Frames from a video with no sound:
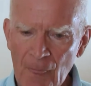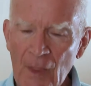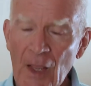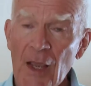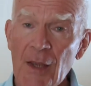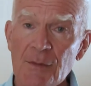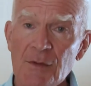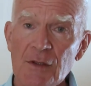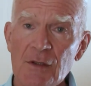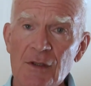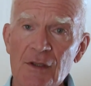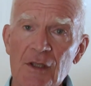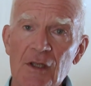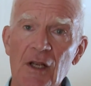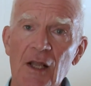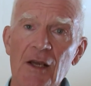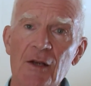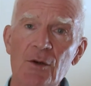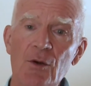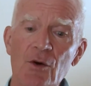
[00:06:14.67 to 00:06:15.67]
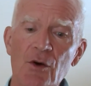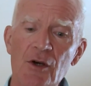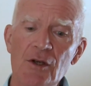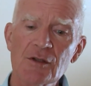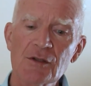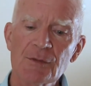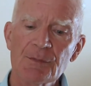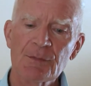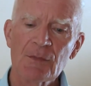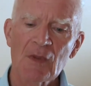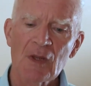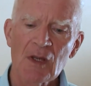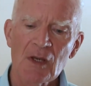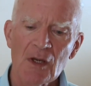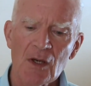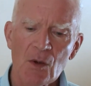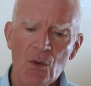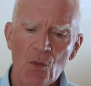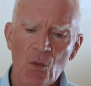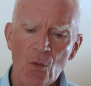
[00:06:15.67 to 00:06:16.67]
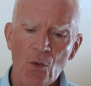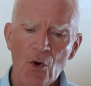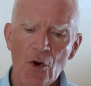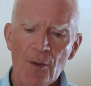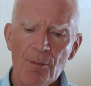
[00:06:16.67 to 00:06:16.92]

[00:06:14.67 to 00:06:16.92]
Absentee landlords were